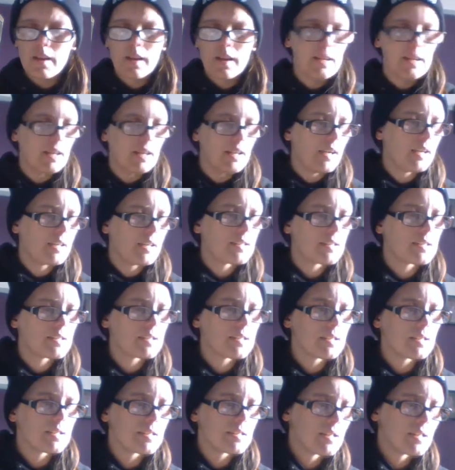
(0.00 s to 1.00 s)

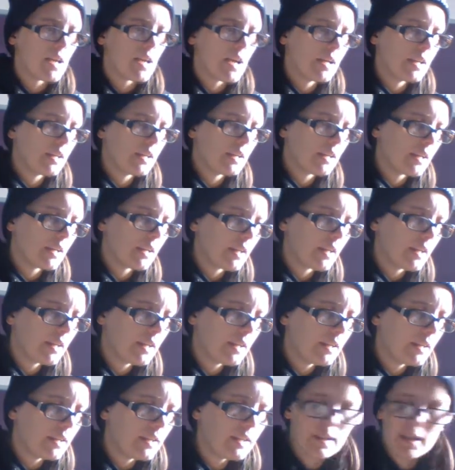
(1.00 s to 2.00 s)
let's take
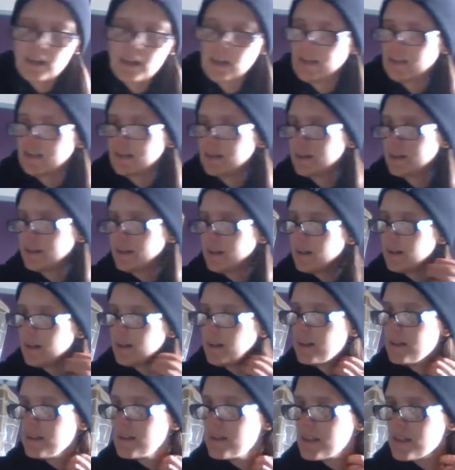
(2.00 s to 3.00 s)
a gander
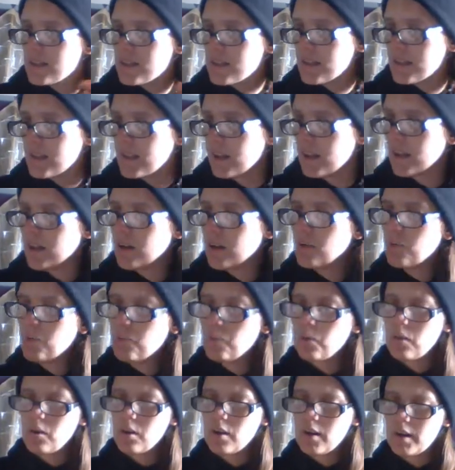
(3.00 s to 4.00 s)
and see
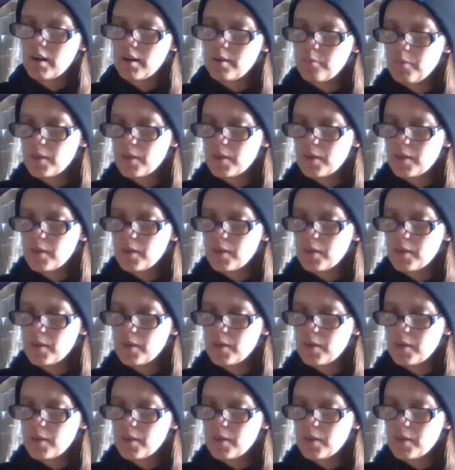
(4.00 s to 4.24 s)
what I